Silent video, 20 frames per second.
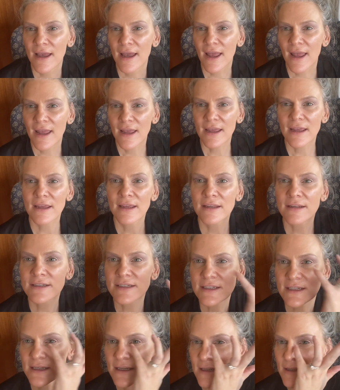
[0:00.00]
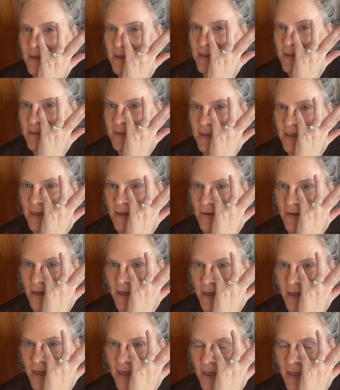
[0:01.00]
And in this area
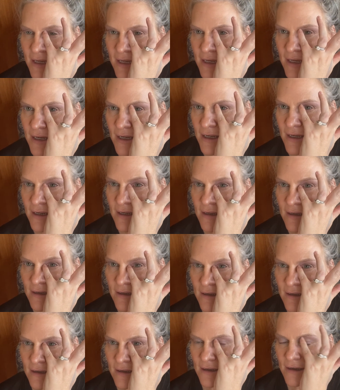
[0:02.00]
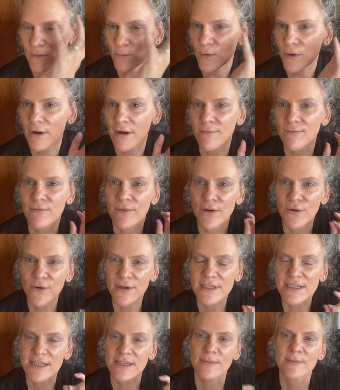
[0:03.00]
here, where I'm very
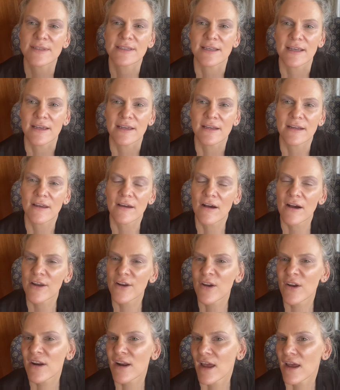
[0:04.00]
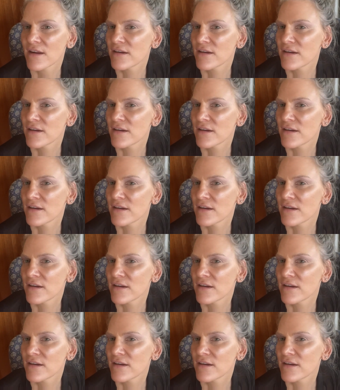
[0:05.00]
deep set, I don't